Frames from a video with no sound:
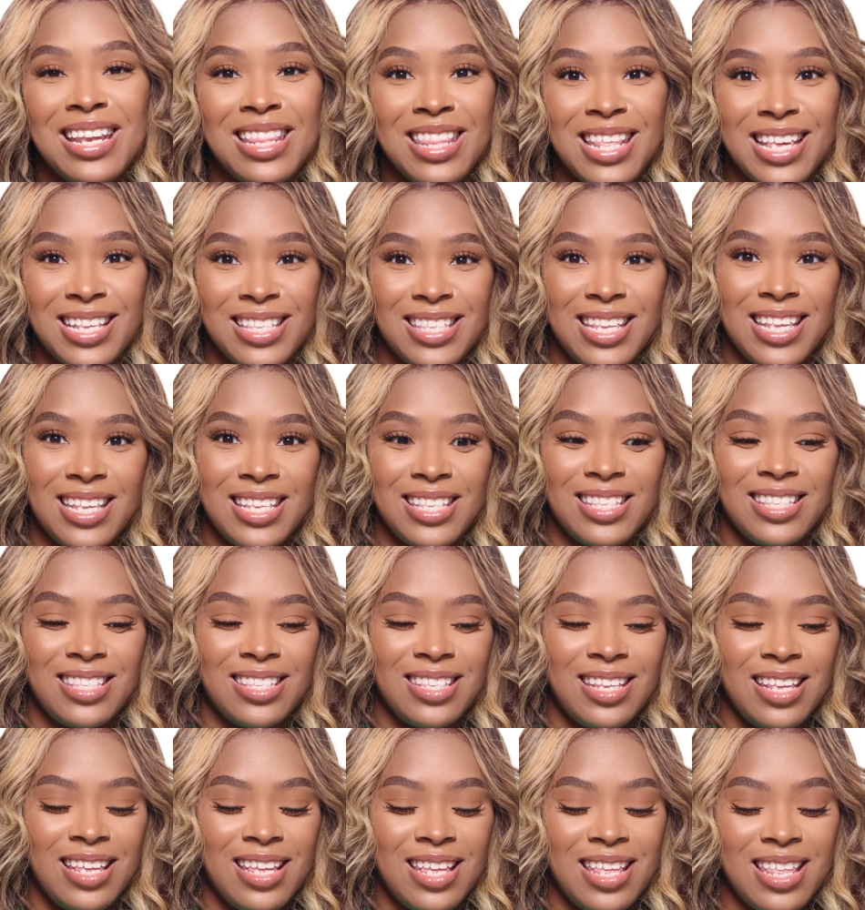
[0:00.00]
and this
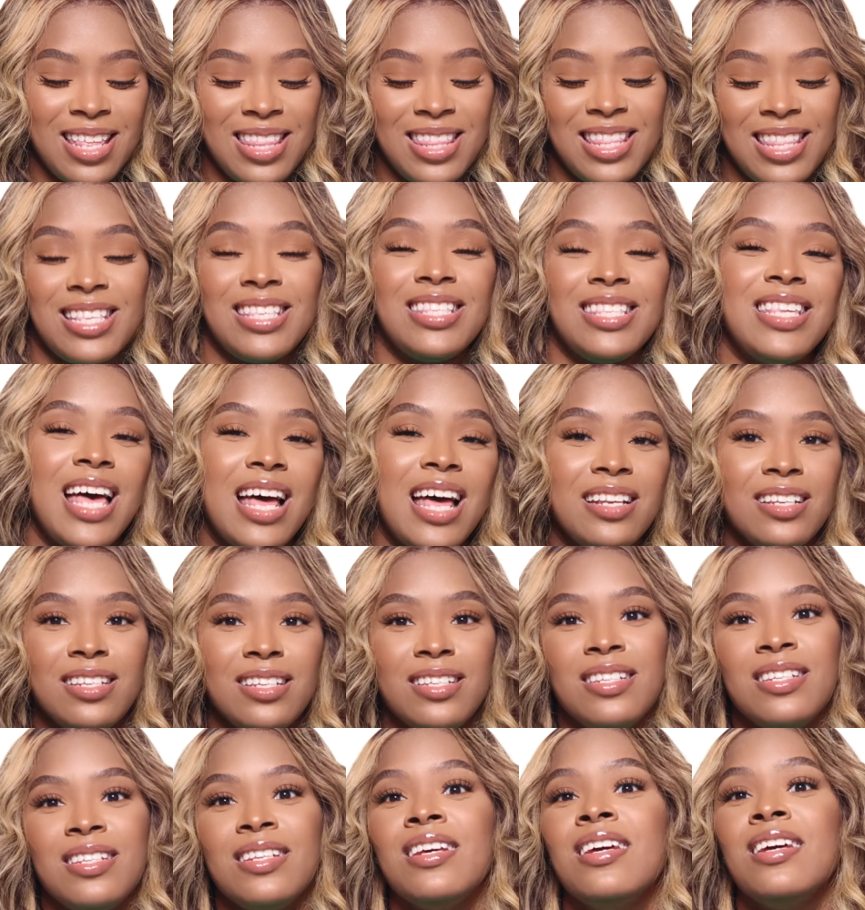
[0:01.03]
is the
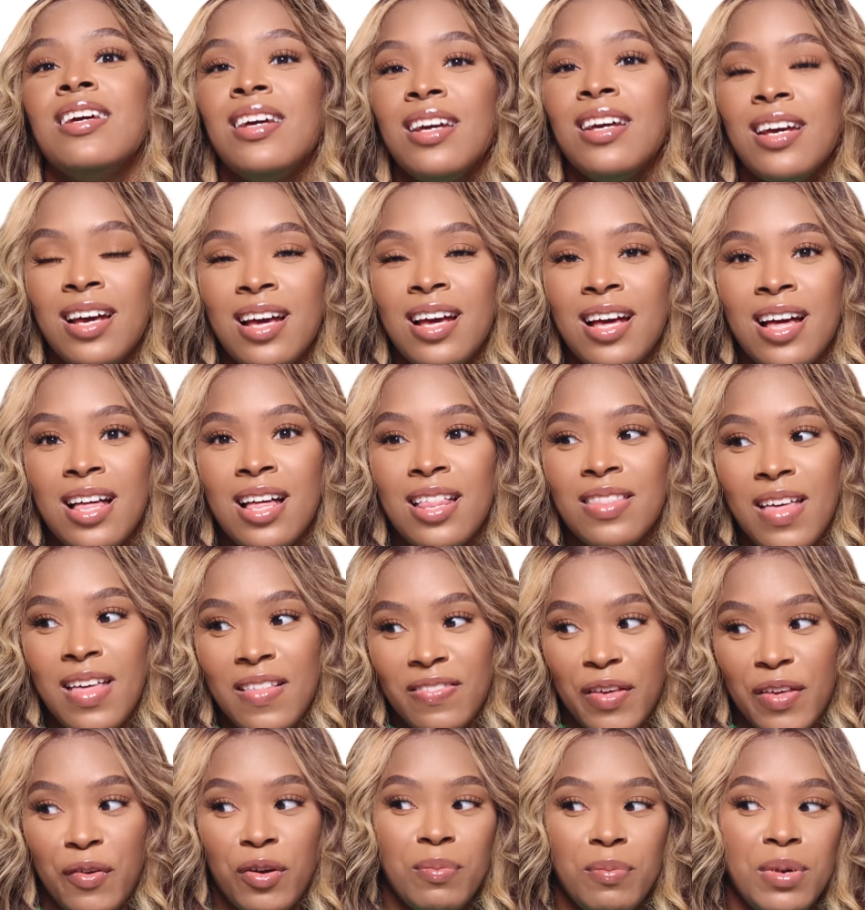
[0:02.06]
scent
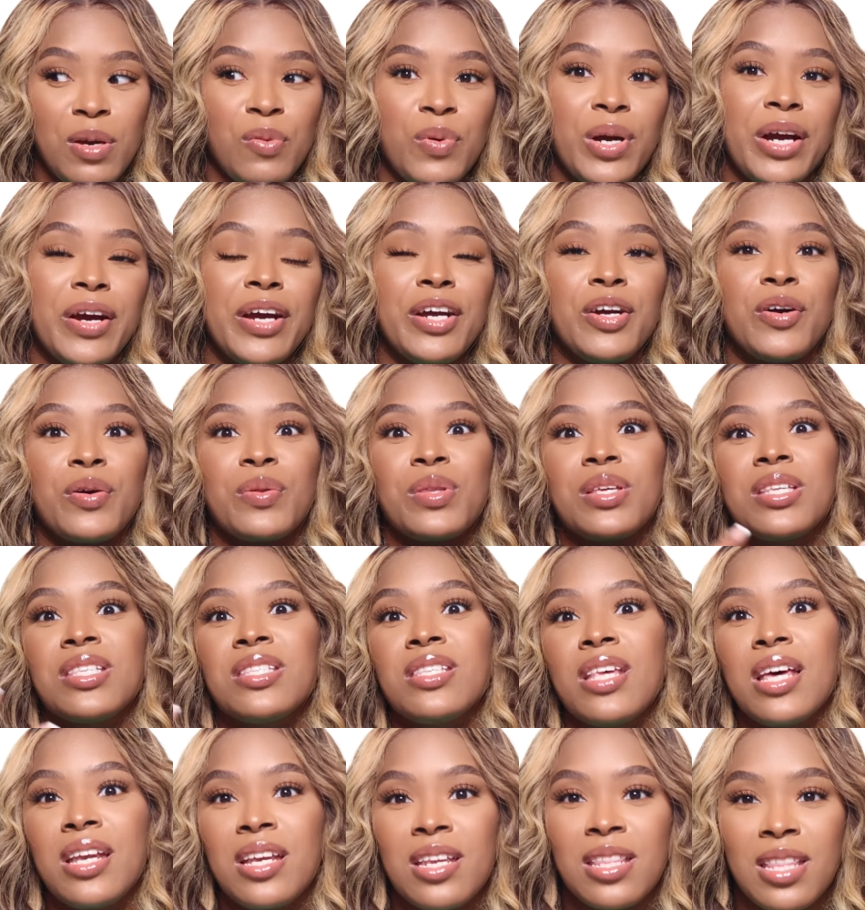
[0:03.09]
that they would be wearing or the
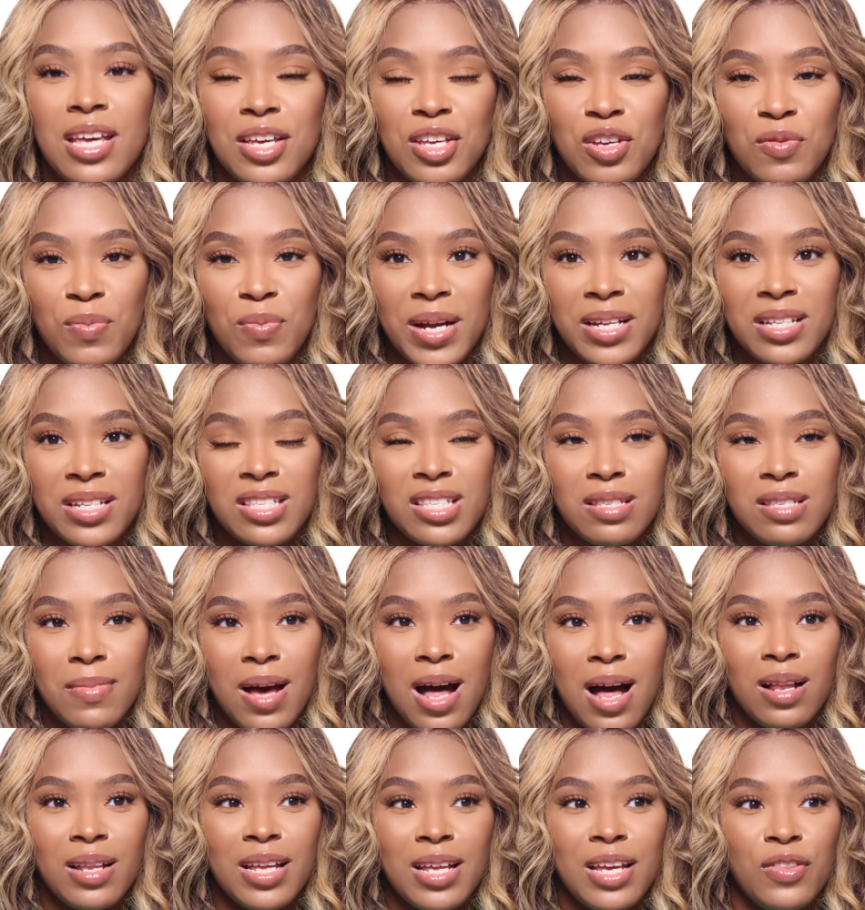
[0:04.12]
scent that you might
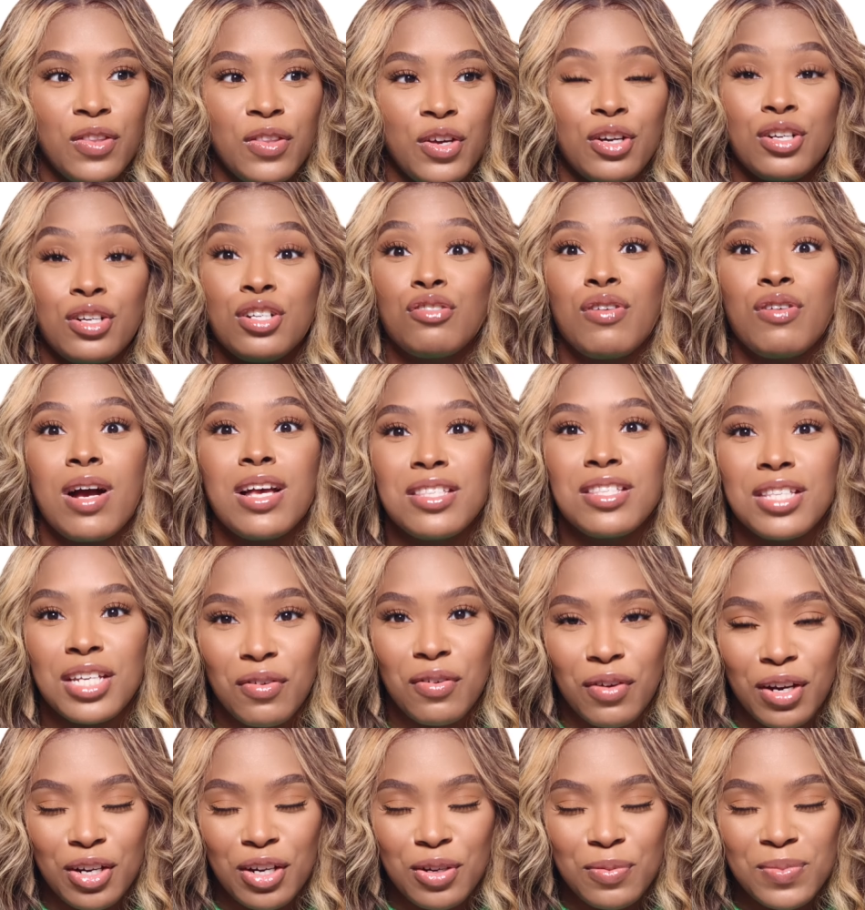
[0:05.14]
smell in their
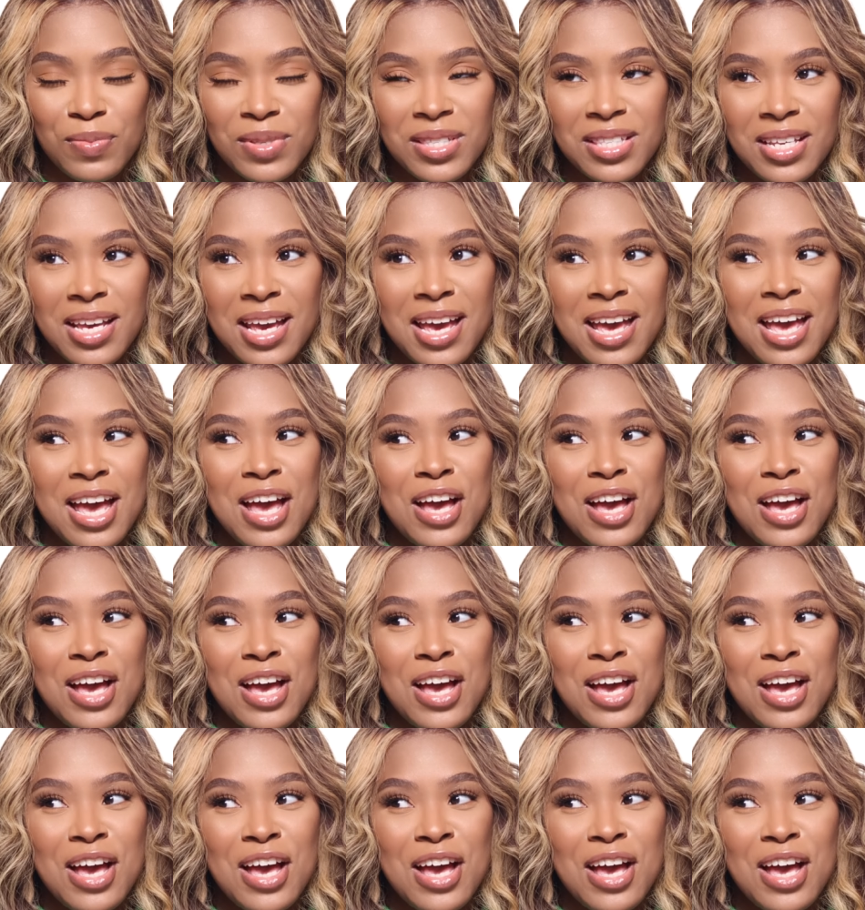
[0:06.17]
dressing rooms.